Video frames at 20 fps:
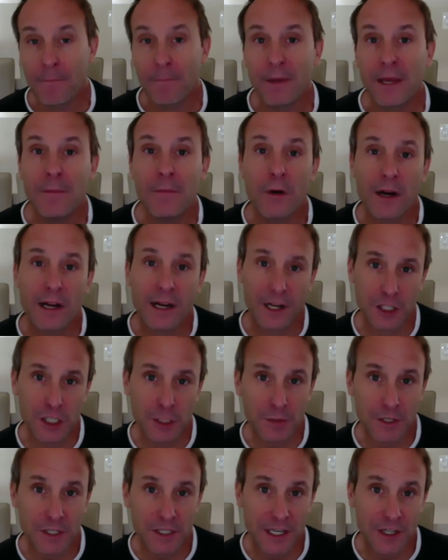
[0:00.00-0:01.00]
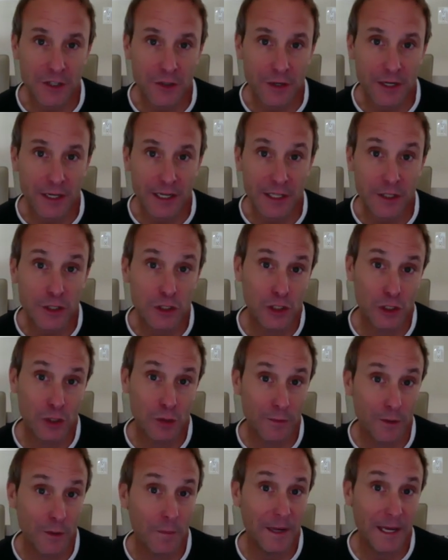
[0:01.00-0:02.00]
Be more customer centric, and Zoom
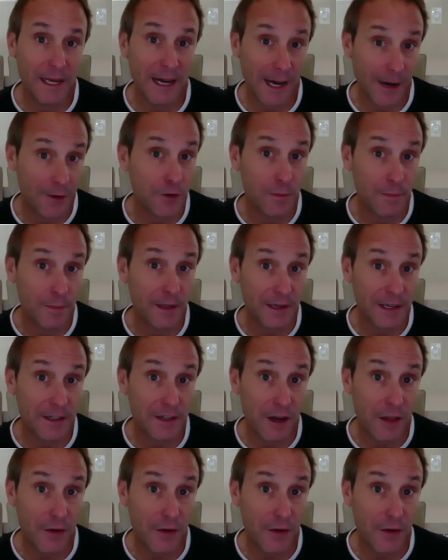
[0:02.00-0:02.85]
will be a $100 billion